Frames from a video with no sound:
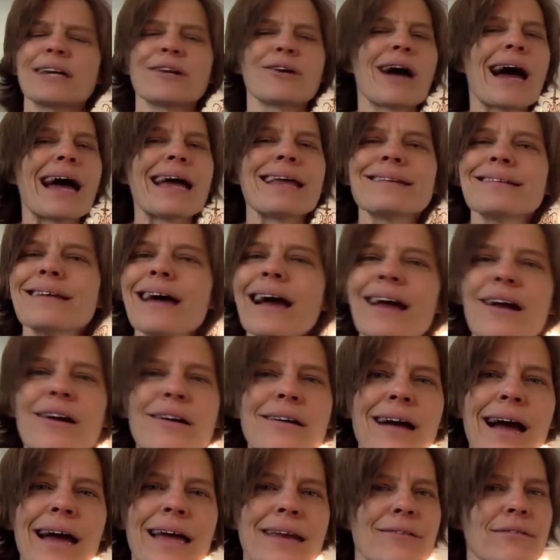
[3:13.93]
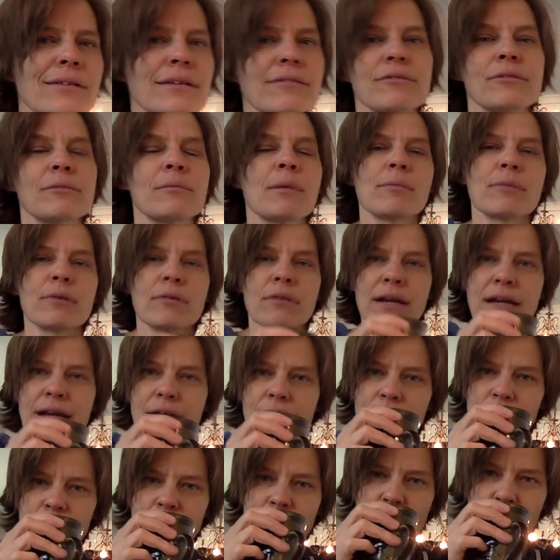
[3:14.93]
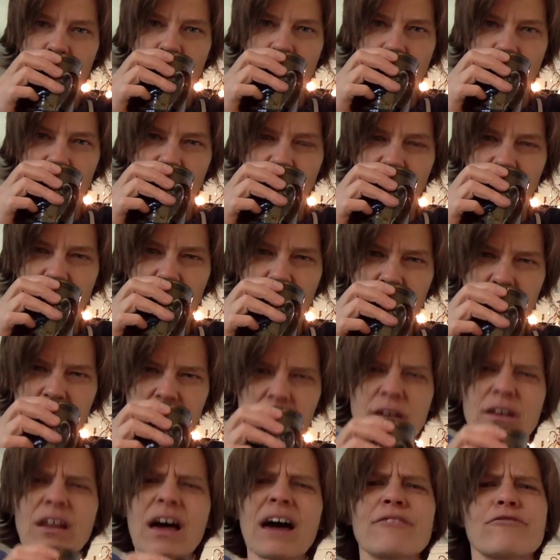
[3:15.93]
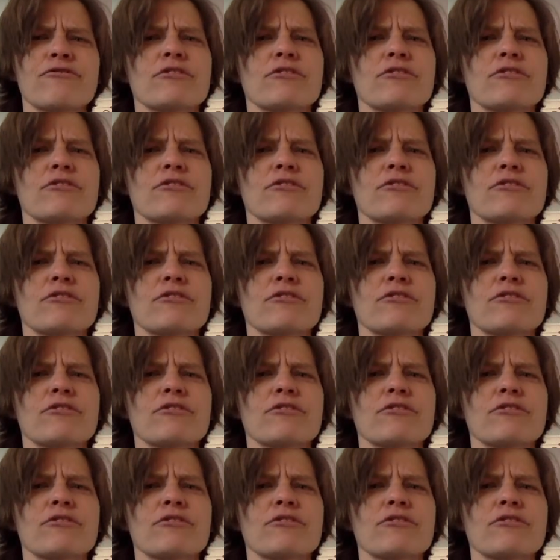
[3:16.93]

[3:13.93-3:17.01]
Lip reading: I don't even remember right now. Okay, not